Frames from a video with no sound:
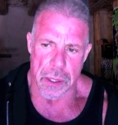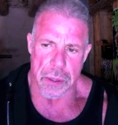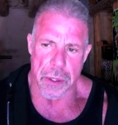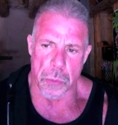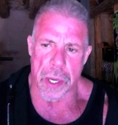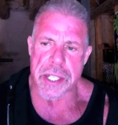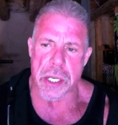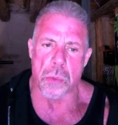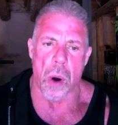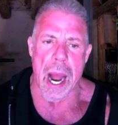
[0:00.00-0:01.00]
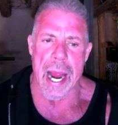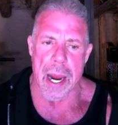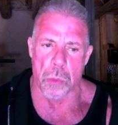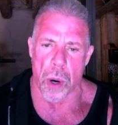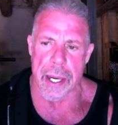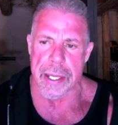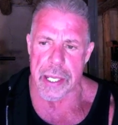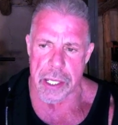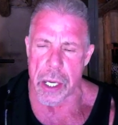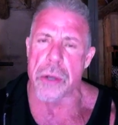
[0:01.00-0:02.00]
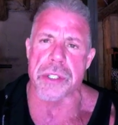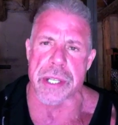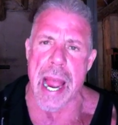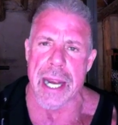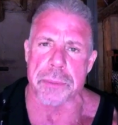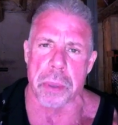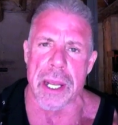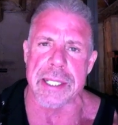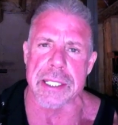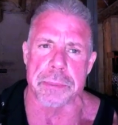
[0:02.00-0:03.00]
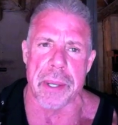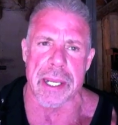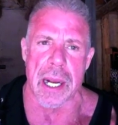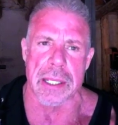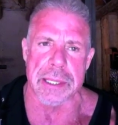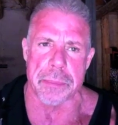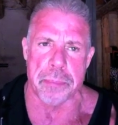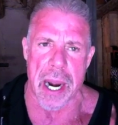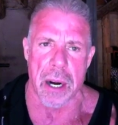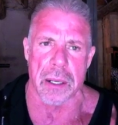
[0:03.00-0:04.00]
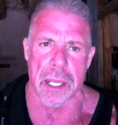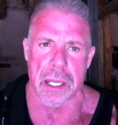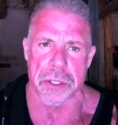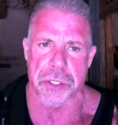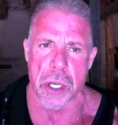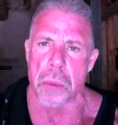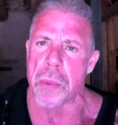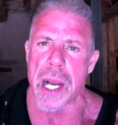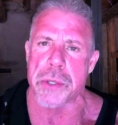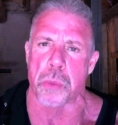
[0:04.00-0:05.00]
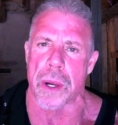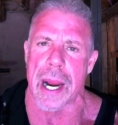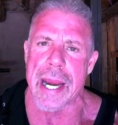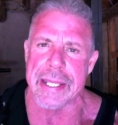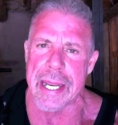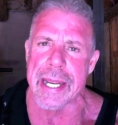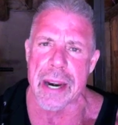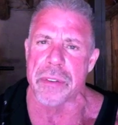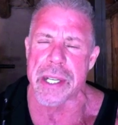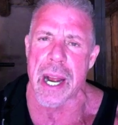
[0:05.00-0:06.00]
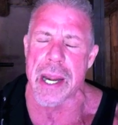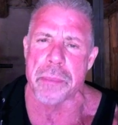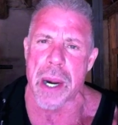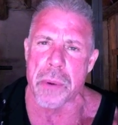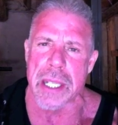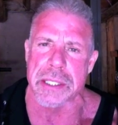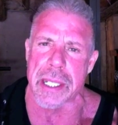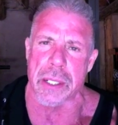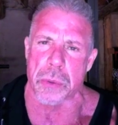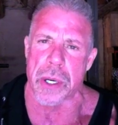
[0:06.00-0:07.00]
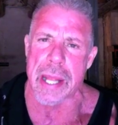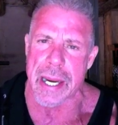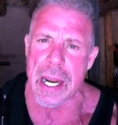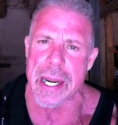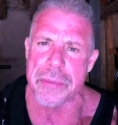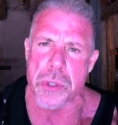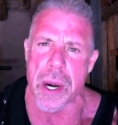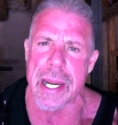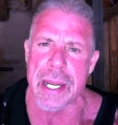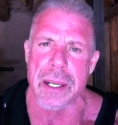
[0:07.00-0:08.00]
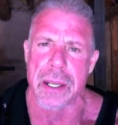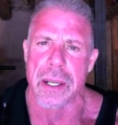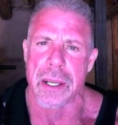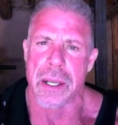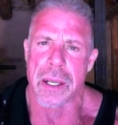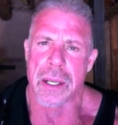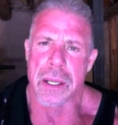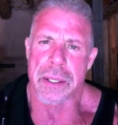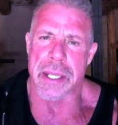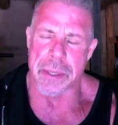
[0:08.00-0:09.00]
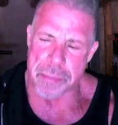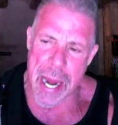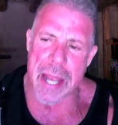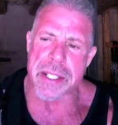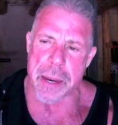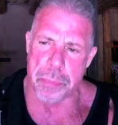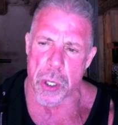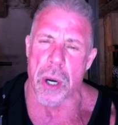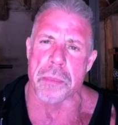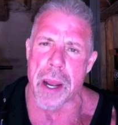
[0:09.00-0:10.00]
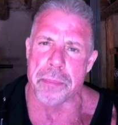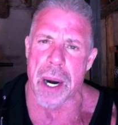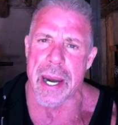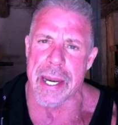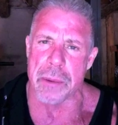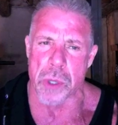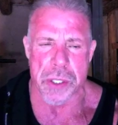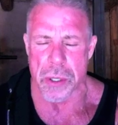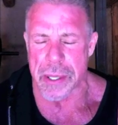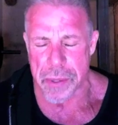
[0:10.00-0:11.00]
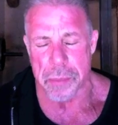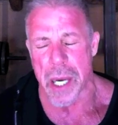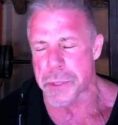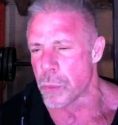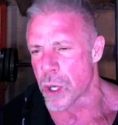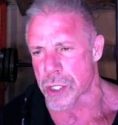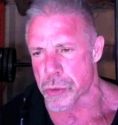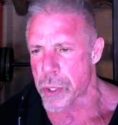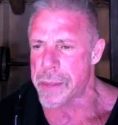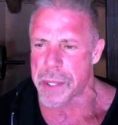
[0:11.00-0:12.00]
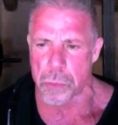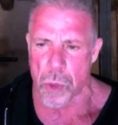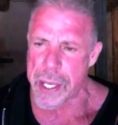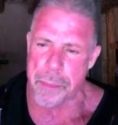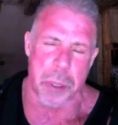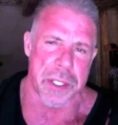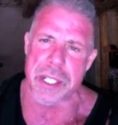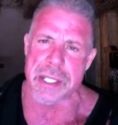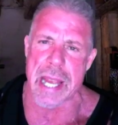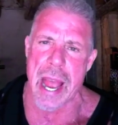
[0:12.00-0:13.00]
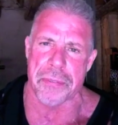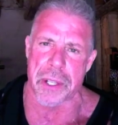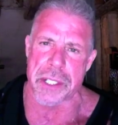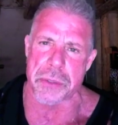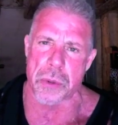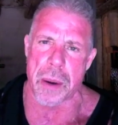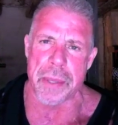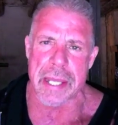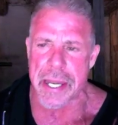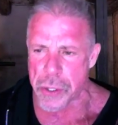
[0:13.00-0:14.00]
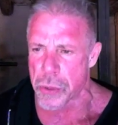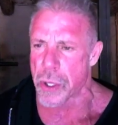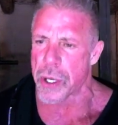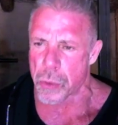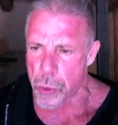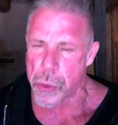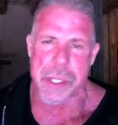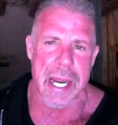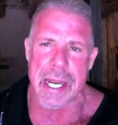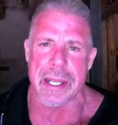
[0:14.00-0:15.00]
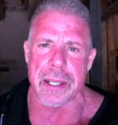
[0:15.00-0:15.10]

the reason why I wanted to use Zach's place is because it parallels so much what I did every night in my wrestling career, that kind of training. The demands I put on my body, which are even much more extreme than what he puts his athletes through. I mean, they do it on a routine.